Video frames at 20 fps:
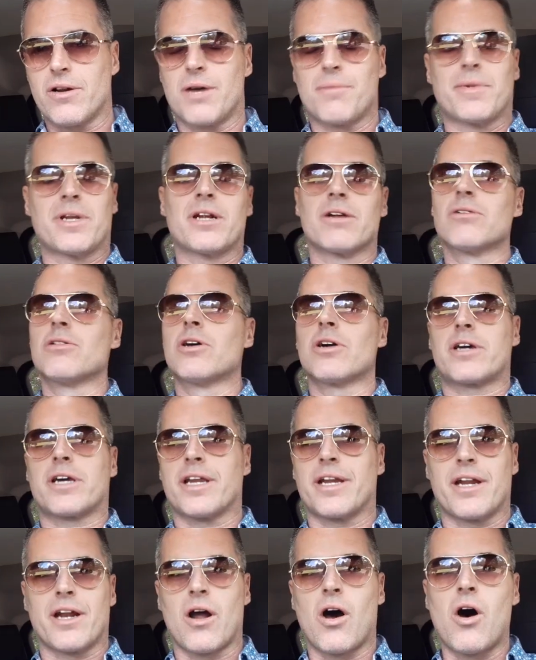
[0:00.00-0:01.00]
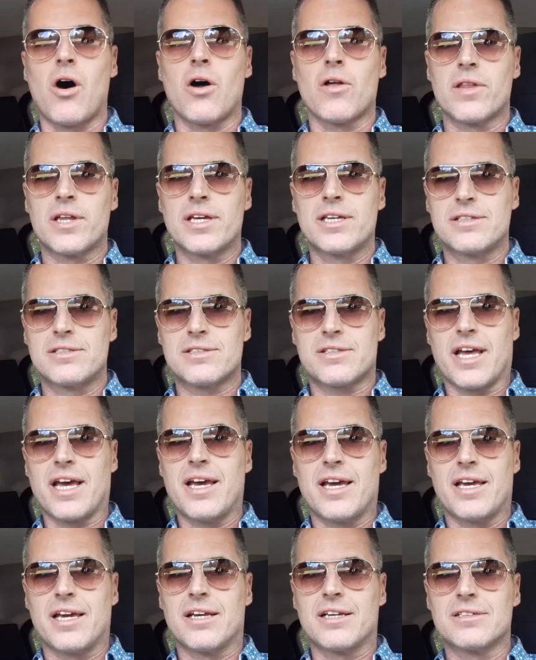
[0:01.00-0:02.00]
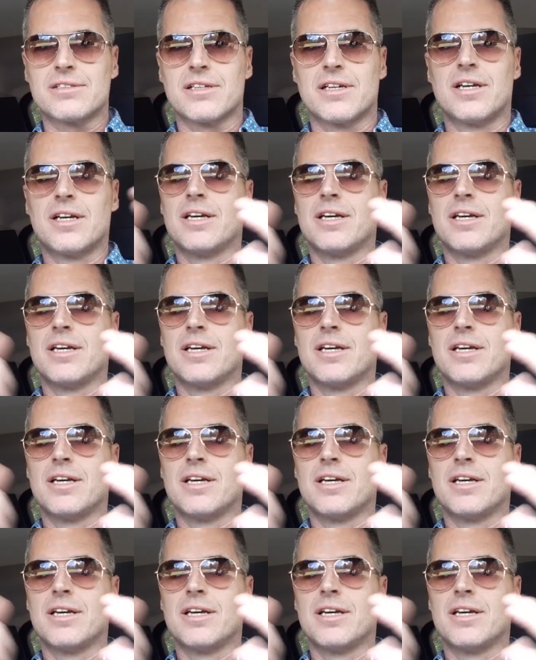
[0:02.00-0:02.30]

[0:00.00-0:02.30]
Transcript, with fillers: I mean, they're looking at all these things.